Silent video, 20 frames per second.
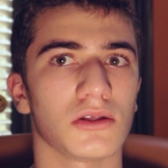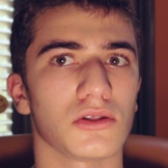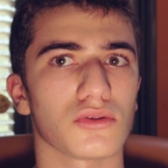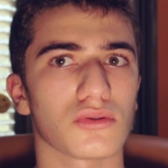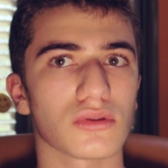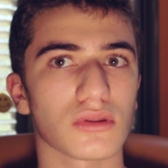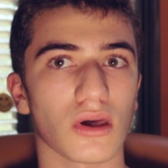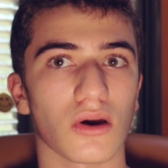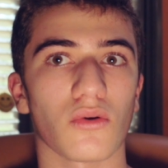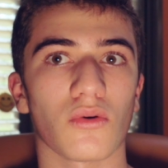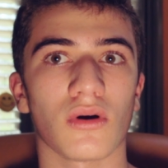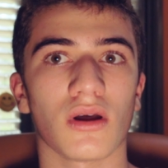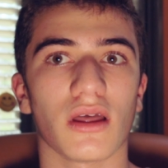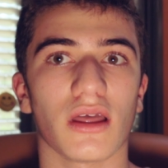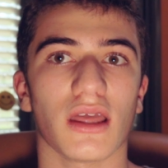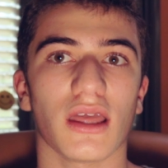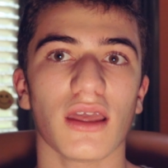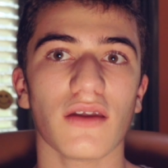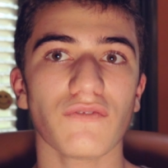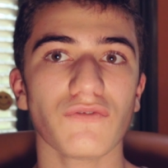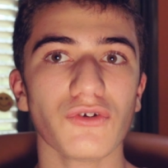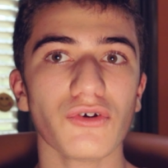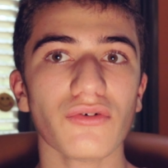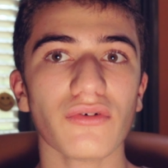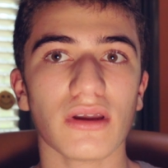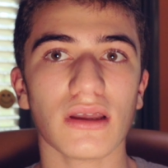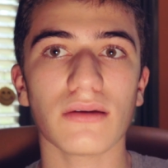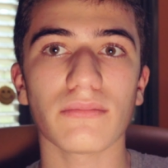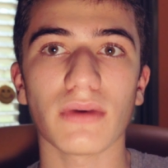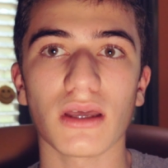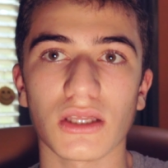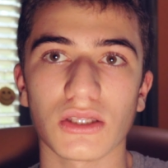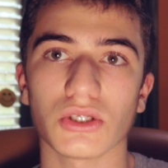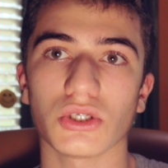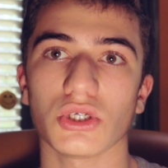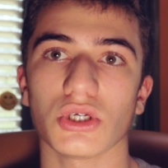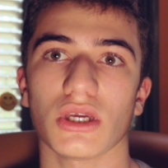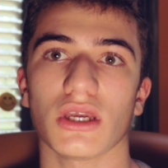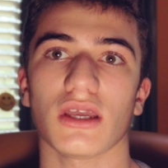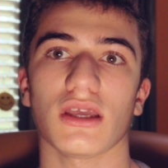So if your
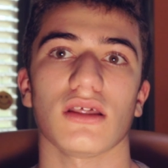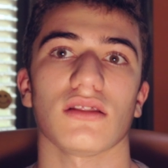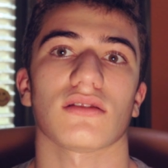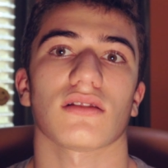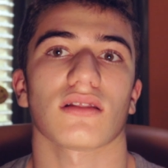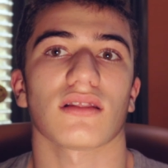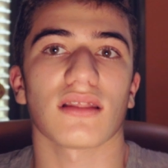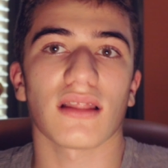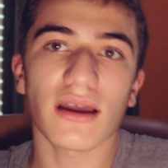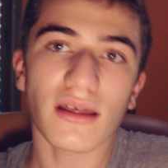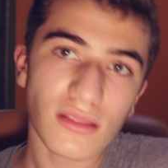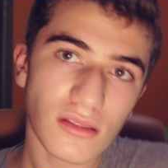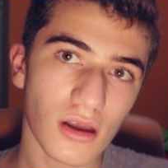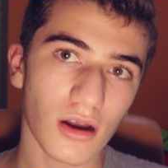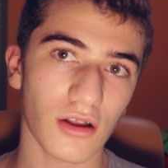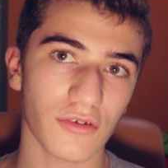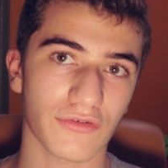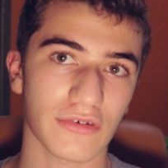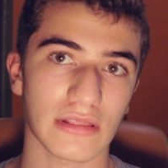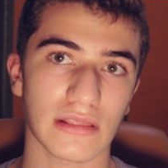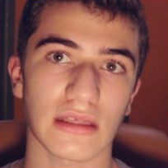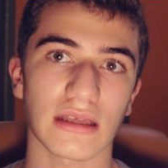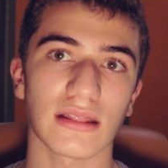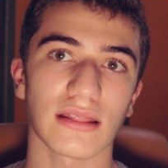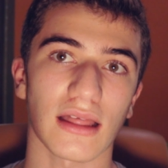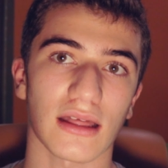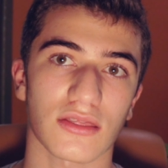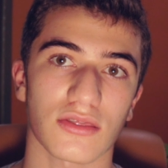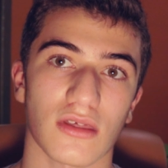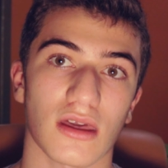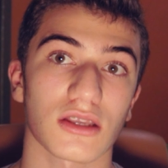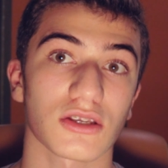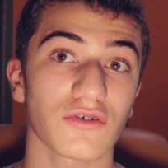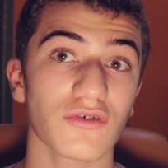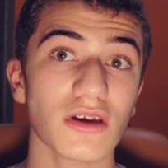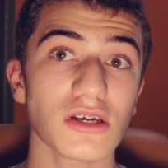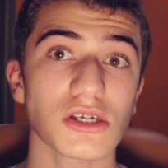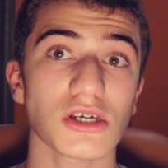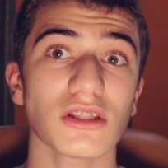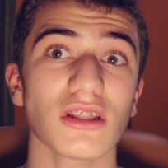image is less contrasty, less
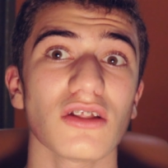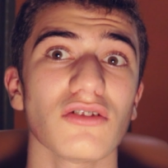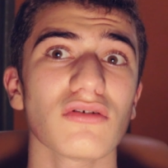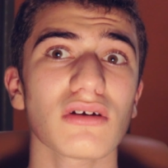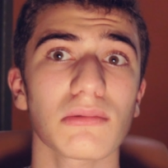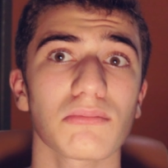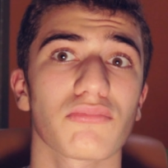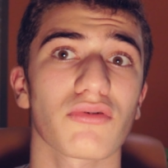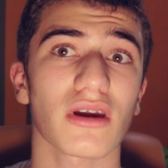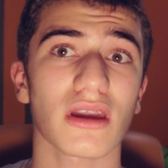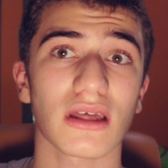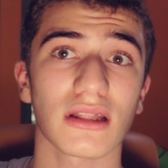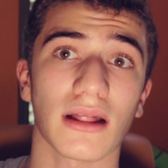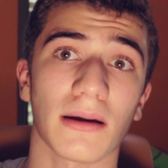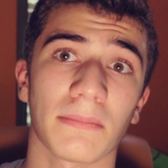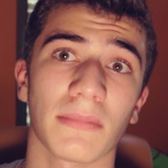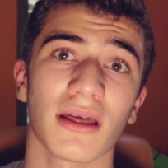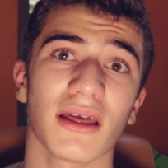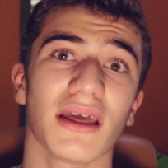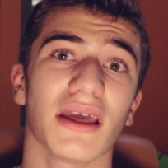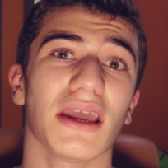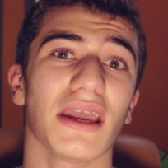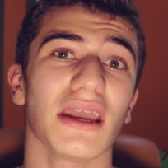saturation, then you can bring it up.